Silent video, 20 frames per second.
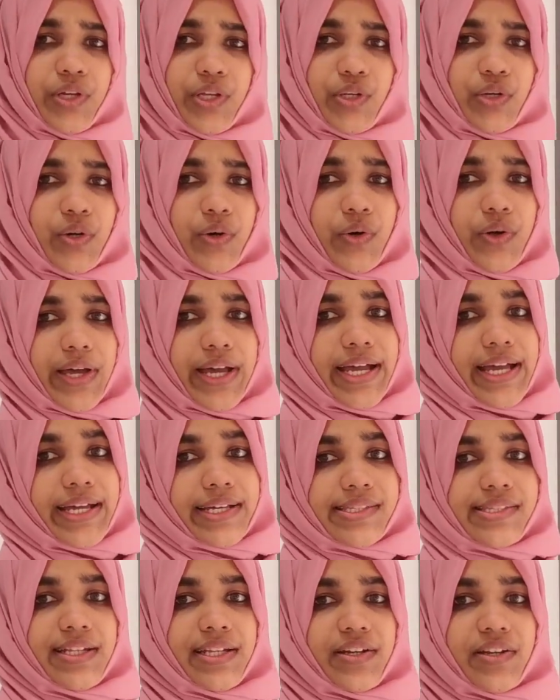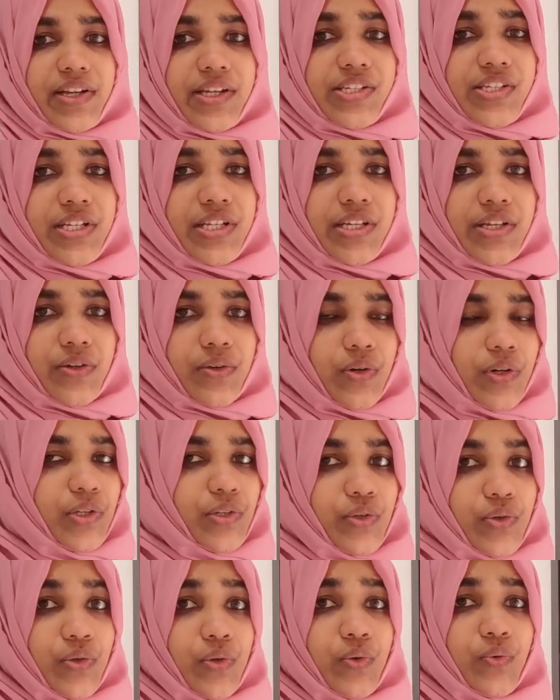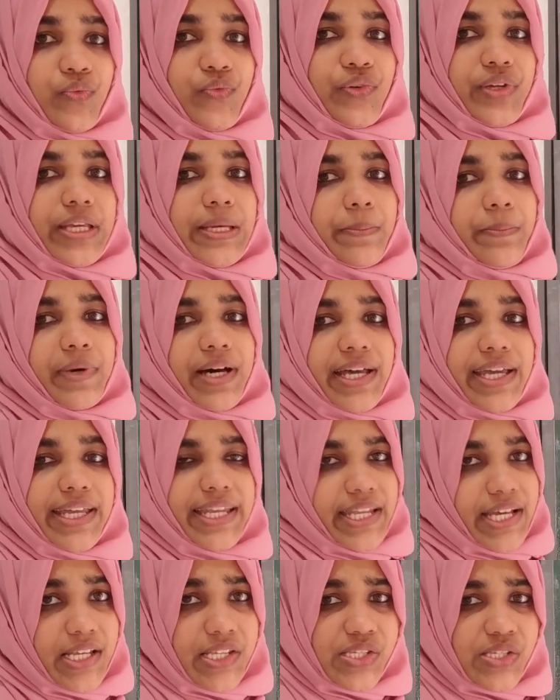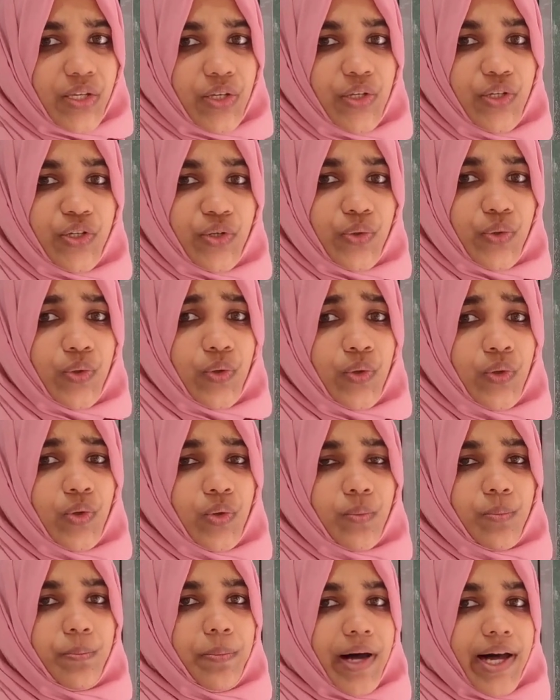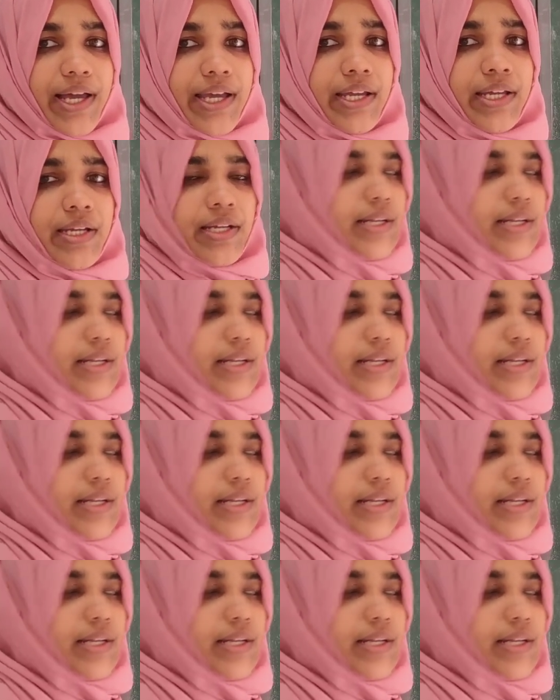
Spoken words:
we know acceleration equal to V minus U by